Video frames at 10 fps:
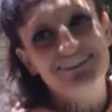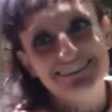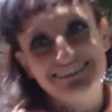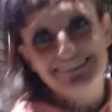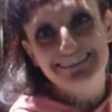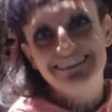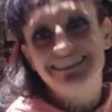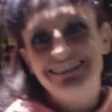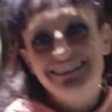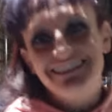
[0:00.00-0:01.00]
Hey, look, God
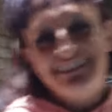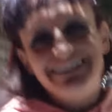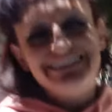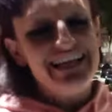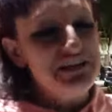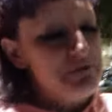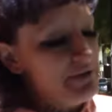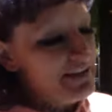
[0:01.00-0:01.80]
bless you. God bless you. Thank you, baby.